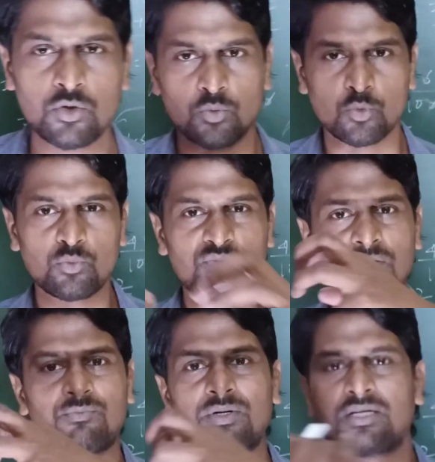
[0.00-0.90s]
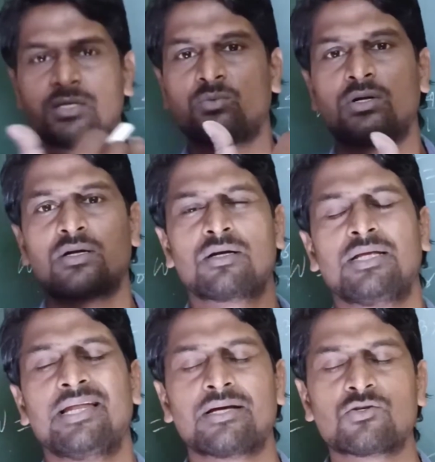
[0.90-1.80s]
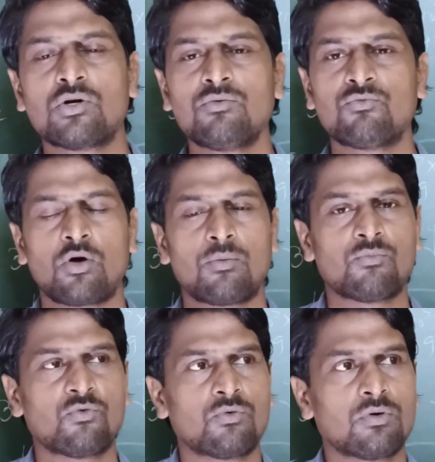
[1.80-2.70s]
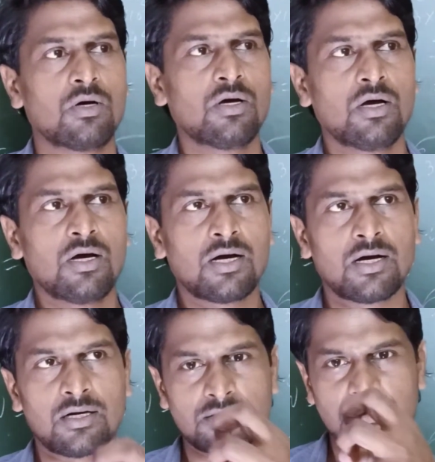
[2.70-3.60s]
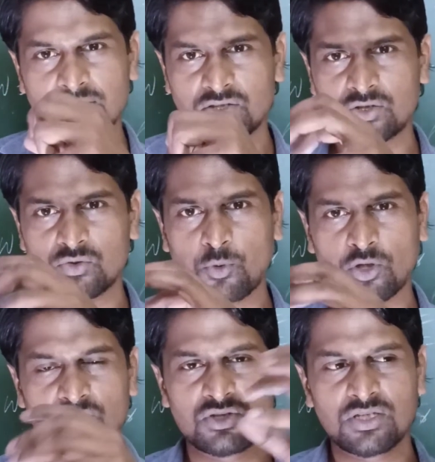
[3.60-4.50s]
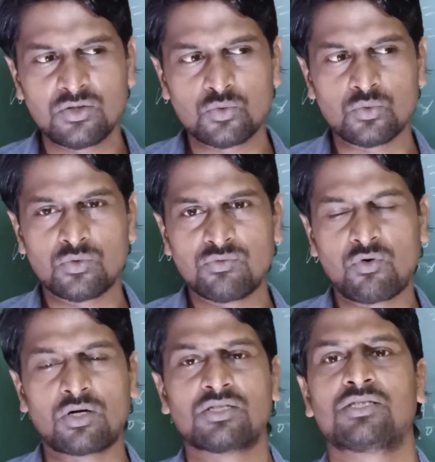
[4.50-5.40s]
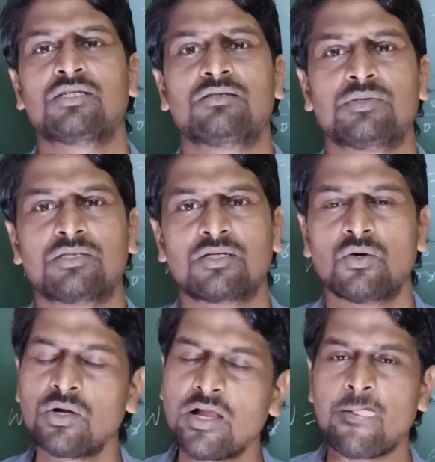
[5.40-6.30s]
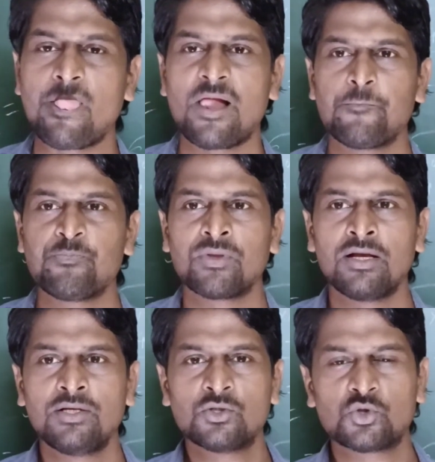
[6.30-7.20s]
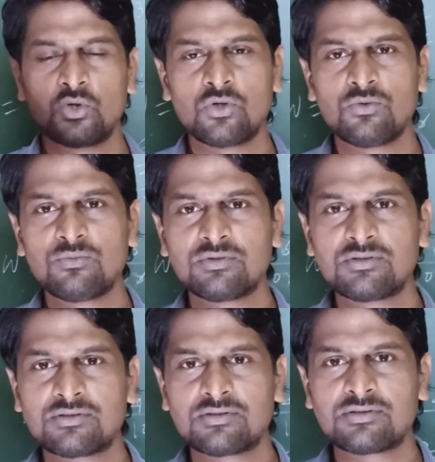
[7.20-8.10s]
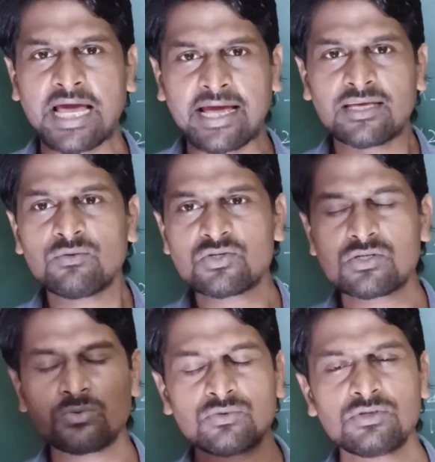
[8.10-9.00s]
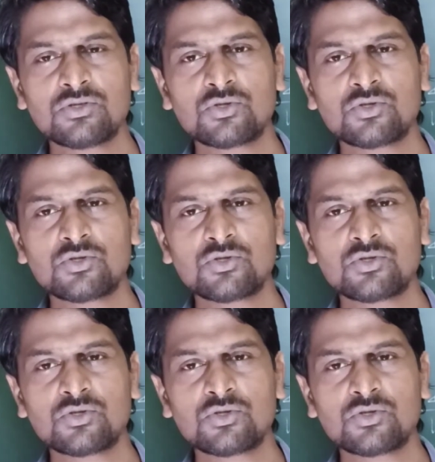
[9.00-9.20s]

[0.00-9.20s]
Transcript: to move the particular electron from this position to 40 centimeter. Okay, so thank you students